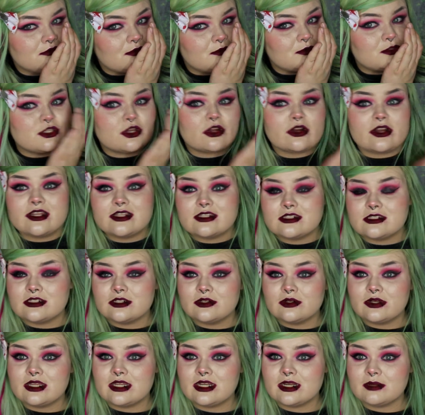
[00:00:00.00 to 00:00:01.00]
I'm sorry, it's
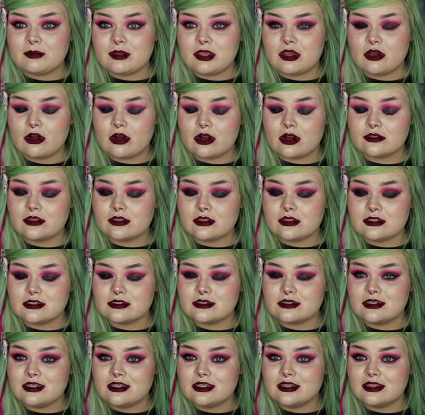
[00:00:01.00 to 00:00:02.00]
still hitting me hard this
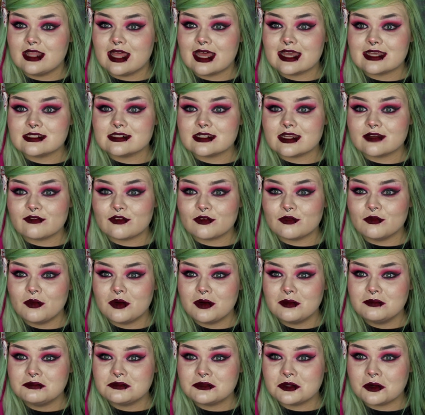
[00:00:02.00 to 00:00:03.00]
is the last ever
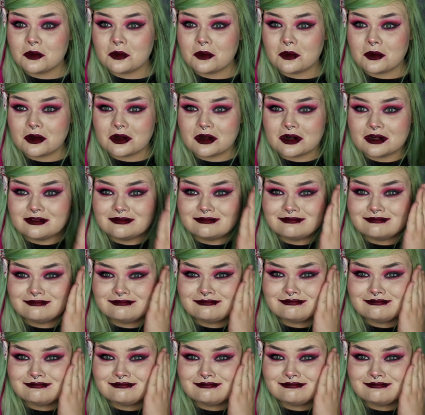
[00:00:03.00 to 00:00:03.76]
Warp Tour.